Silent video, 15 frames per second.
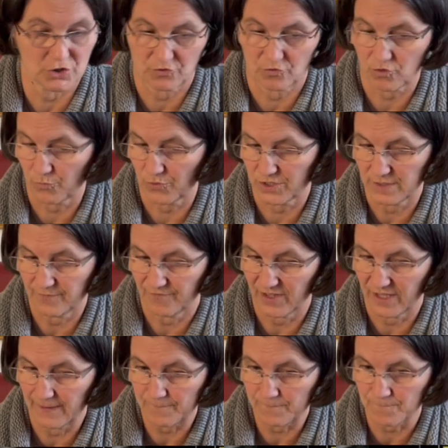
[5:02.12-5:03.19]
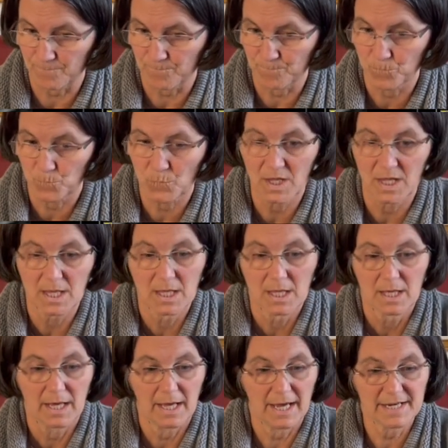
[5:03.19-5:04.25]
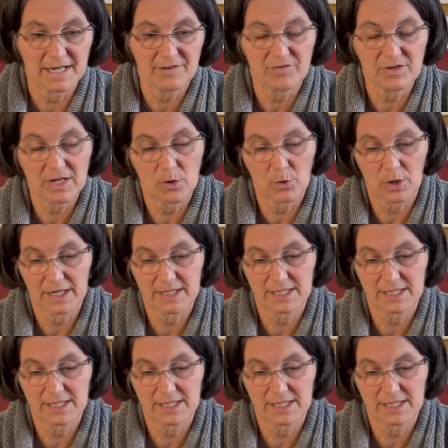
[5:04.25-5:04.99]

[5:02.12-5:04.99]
from the deep vein. And if we look at